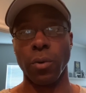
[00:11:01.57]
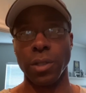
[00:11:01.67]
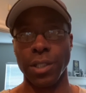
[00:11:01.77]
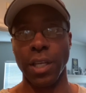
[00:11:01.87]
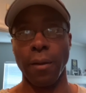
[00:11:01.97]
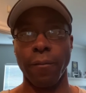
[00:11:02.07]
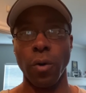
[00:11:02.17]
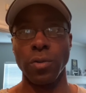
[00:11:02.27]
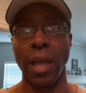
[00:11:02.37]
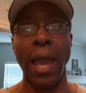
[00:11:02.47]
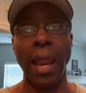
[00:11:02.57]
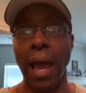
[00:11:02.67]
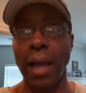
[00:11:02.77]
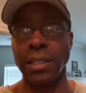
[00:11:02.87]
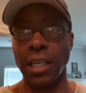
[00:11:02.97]
with the same foods. And I
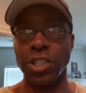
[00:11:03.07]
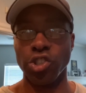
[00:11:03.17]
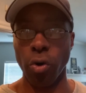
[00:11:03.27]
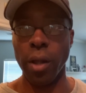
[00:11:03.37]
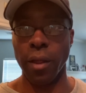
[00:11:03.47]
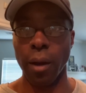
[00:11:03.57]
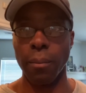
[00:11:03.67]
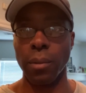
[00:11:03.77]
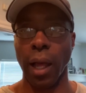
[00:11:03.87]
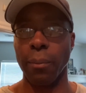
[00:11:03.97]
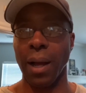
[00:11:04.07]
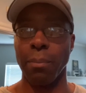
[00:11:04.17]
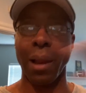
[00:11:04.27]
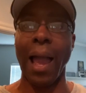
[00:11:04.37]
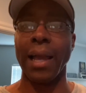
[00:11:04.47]
actually enjoy them. Like by
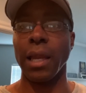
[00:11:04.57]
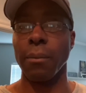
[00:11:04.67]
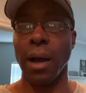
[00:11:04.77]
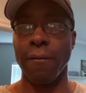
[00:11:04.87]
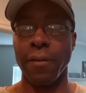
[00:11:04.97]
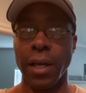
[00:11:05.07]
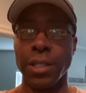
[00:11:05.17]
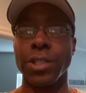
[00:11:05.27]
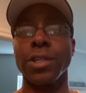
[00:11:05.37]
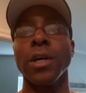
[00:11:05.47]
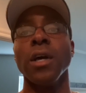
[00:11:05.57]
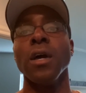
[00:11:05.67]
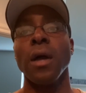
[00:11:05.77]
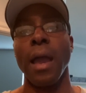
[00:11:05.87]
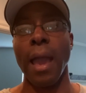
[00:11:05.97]
blackening my fish
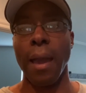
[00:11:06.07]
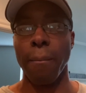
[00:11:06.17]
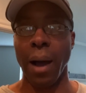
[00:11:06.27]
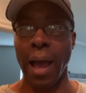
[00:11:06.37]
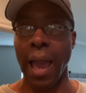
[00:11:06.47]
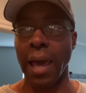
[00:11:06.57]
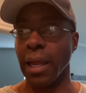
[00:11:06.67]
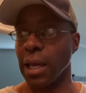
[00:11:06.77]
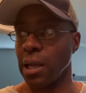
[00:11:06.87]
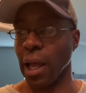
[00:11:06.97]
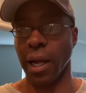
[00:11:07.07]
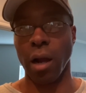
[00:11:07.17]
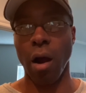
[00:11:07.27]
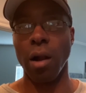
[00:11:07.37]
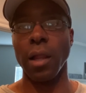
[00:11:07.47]
and by adding in like
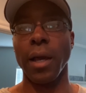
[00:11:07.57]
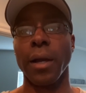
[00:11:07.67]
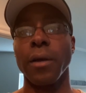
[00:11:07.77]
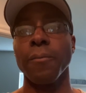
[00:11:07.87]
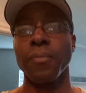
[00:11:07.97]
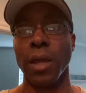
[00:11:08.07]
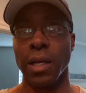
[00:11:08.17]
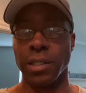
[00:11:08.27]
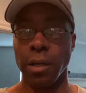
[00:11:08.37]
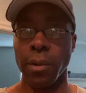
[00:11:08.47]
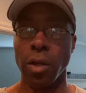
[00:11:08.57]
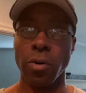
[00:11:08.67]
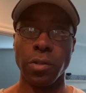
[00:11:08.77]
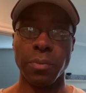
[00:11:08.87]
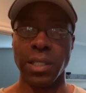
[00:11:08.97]
garlic and some of
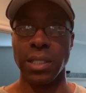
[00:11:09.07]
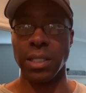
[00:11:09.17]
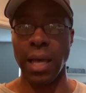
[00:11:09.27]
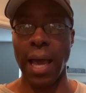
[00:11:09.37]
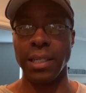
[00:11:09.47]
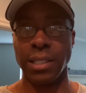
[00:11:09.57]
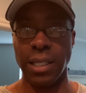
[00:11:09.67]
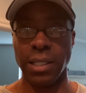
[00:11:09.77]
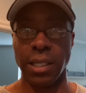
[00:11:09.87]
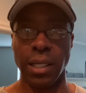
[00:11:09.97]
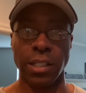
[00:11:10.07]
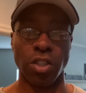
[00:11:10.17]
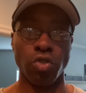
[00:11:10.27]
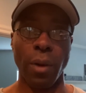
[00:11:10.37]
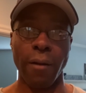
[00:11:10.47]
those Mrs. Dash seasonings
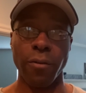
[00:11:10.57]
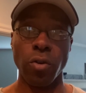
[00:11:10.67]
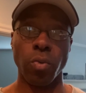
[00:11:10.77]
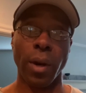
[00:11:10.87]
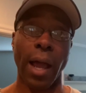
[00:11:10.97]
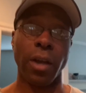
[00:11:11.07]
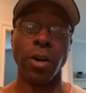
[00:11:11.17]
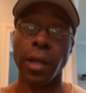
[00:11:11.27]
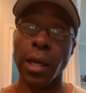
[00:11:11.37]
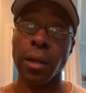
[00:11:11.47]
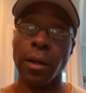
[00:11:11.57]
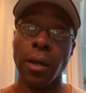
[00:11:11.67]
to my food when I cook it,